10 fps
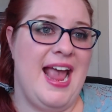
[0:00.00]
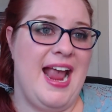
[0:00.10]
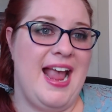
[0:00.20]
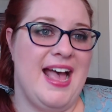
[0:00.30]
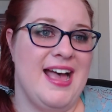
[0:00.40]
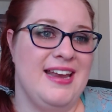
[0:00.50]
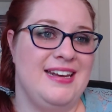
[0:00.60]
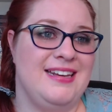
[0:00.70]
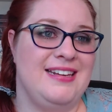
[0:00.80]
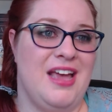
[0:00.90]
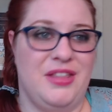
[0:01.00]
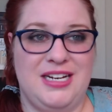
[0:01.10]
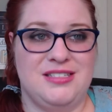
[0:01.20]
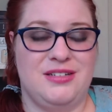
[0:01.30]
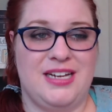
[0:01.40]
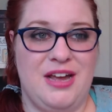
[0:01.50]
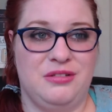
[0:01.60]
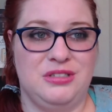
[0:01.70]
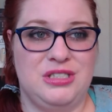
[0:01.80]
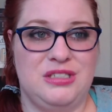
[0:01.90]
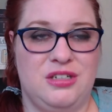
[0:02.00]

And now that he's an accountant,